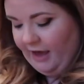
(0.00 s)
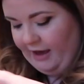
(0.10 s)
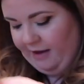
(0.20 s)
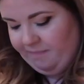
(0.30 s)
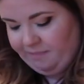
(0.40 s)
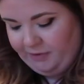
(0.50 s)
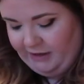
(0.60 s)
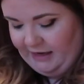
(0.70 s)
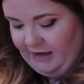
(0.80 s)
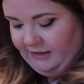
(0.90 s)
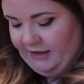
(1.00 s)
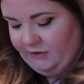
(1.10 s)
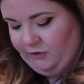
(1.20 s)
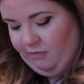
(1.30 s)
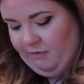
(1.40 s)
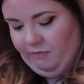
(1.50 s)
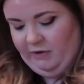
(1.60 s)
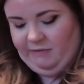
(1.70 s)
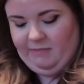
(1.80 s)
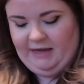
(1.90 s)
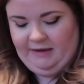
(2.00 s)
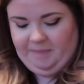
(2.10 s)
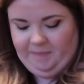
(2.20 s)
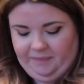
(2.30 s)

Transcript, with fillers: Um, but yeah, that's coming with me.